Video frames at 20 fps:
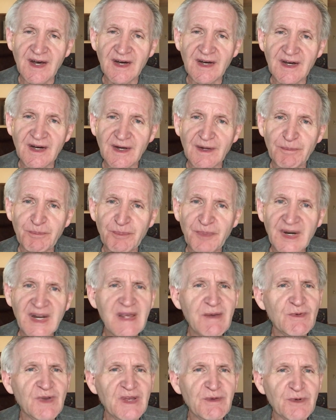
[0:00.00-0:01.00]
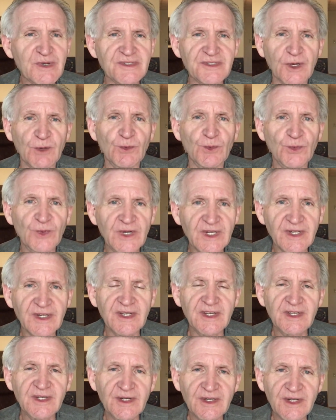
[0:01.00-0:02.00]
Uh, but he, he, was a
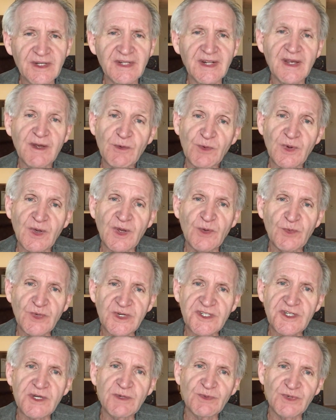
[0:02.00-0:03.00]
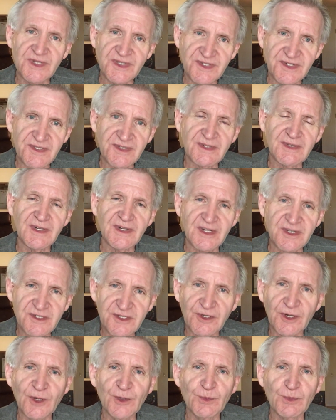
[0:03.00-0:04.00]
really good, in, in, which he was the
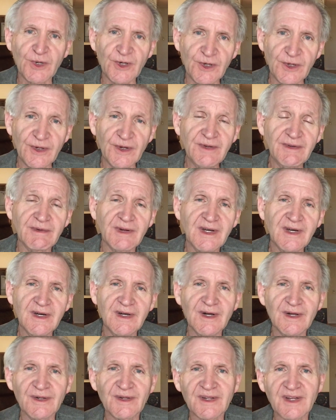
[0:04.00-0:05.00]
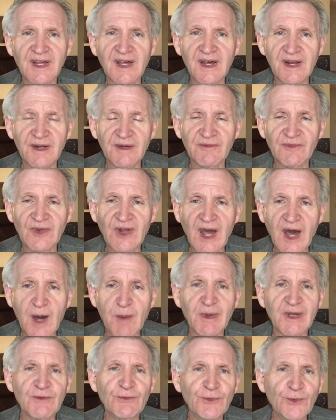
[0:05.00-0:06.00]
slow burn uh, kind of
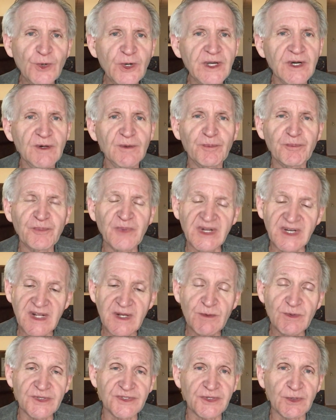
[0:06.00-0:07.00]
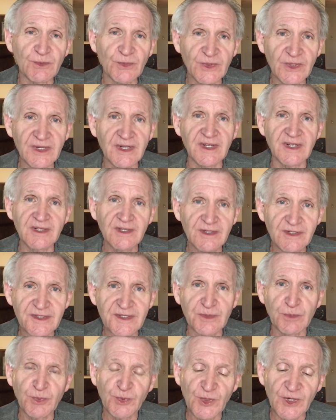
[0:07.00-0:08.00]
comic foil, but he was a really good
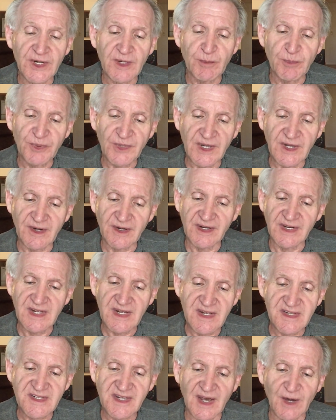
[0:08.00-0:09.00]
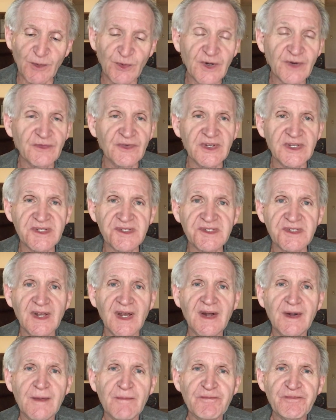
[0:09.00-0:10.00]
supporting player, and he's got one of his
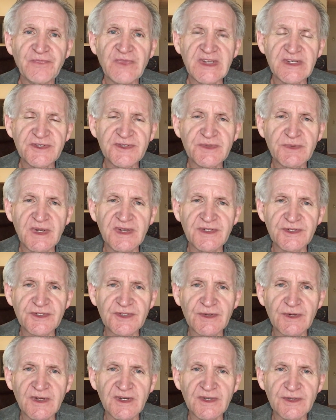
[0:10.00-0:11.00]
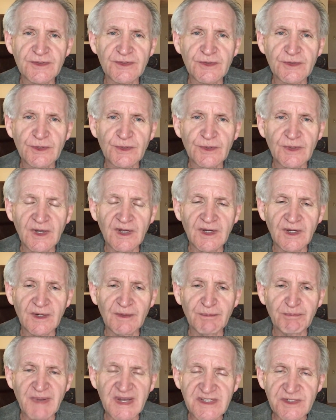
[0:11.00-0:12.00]
his his, his
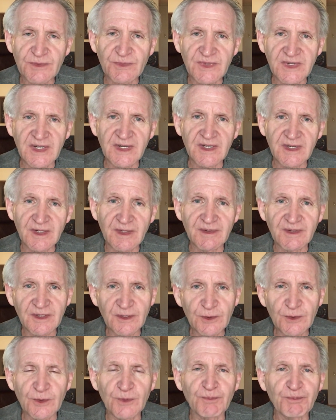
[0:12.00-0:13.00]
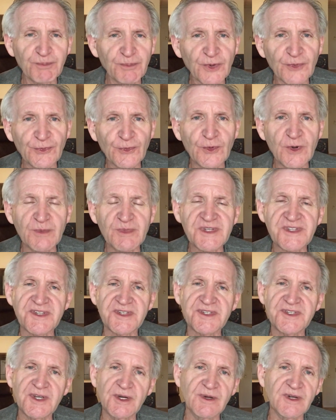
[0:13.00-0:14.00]
uh, best uh, little
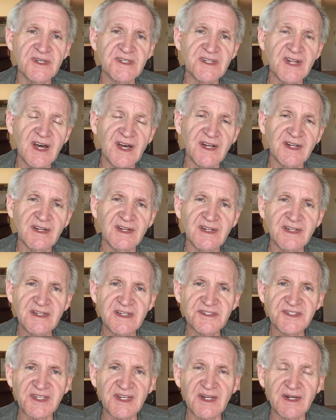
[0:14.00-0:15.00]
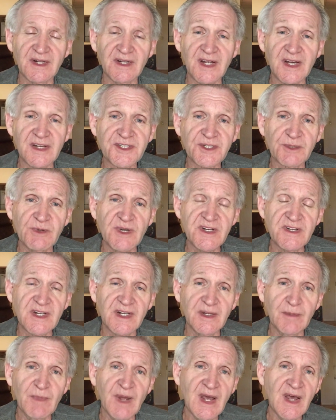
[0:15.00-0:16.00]
performances here. He's not he doesn't get a screen
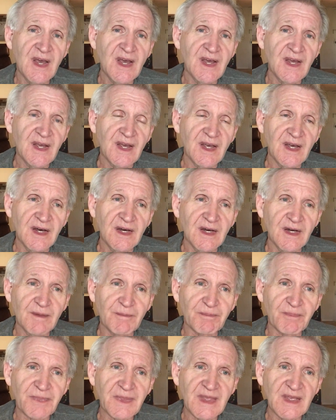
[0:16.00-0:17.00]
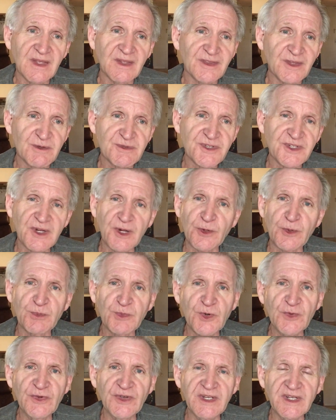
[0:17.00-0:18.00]
time. Um, there's another
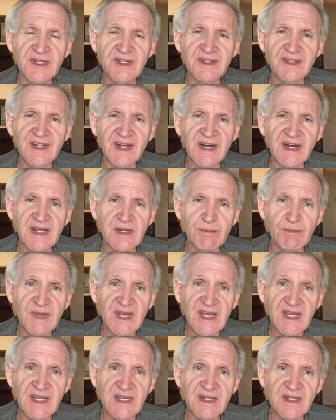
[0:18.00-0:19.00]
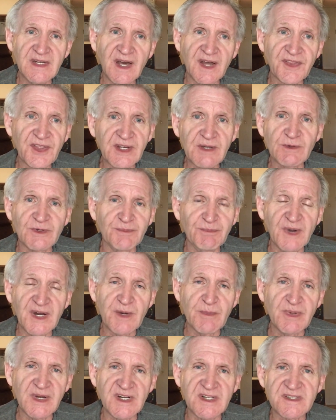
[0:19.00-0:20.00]
movie that he made. I think it might
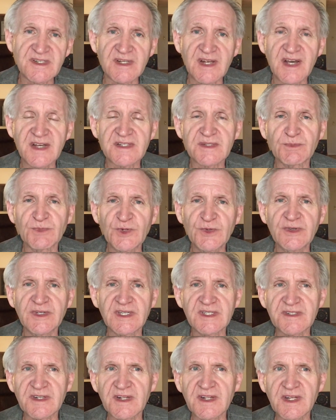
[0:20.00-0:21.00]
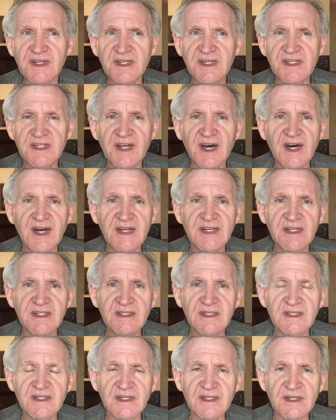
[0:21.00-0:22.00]
have been his last movie because I think he died
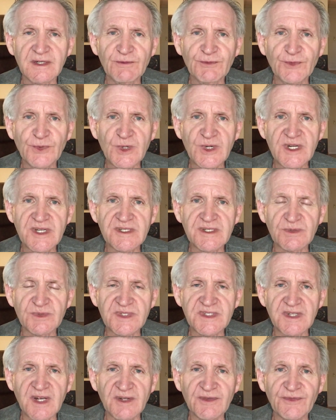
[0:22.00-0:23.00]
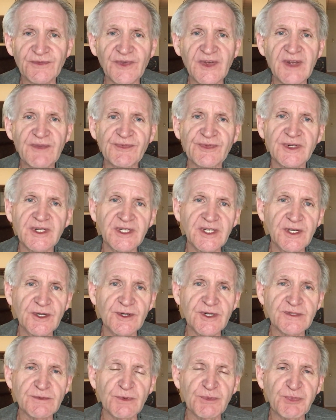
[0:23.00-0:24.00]
in the late 40s. So it's Unfaithfully
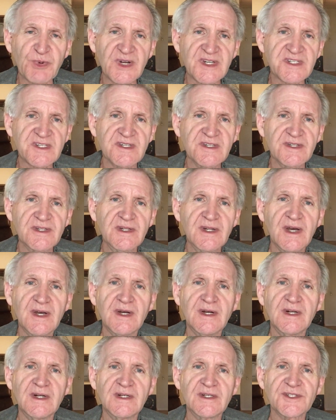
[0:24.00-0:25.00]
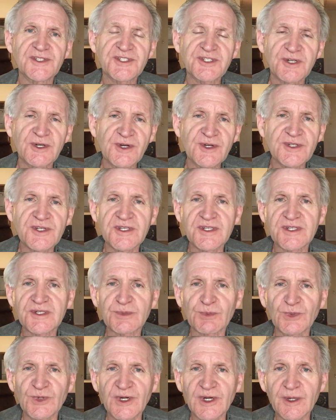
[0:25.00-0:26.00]
Yours with Preston
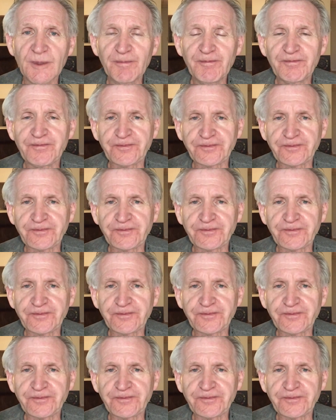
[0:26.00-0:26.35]
Sturges, where